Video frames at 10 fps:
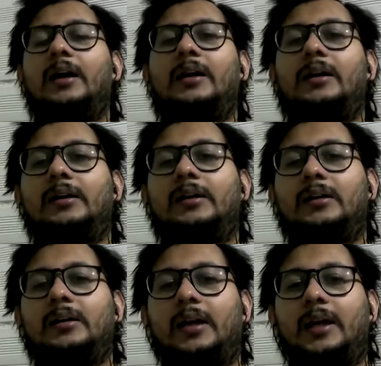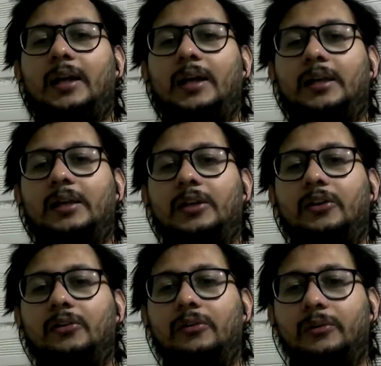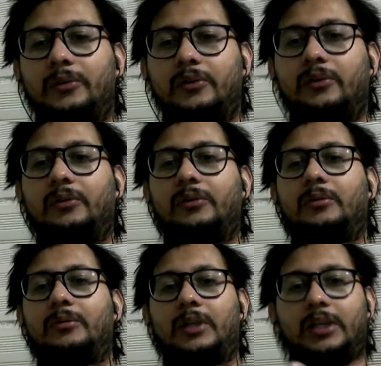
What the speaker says: and so